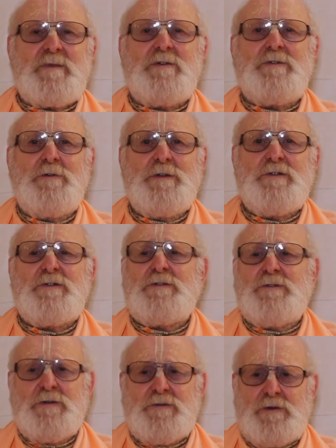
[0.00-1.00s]
So this
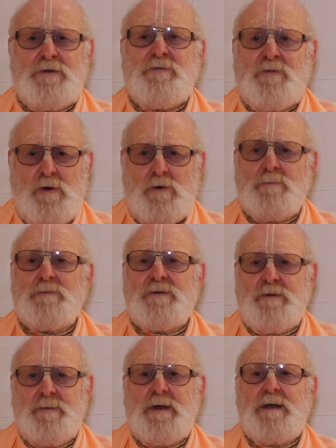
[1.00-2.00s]
just confirmed
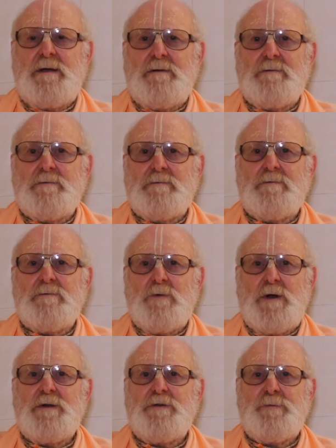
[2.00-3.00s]
to me
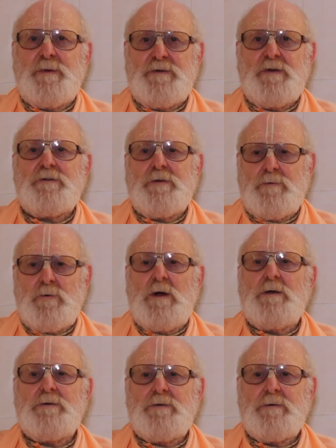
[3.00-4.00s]
what his position
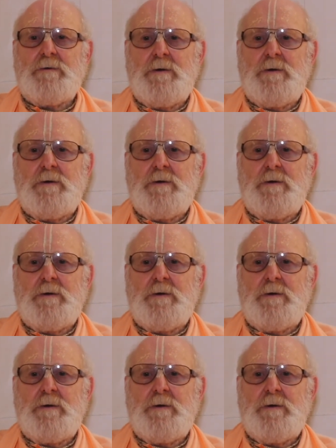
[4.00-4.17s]
was,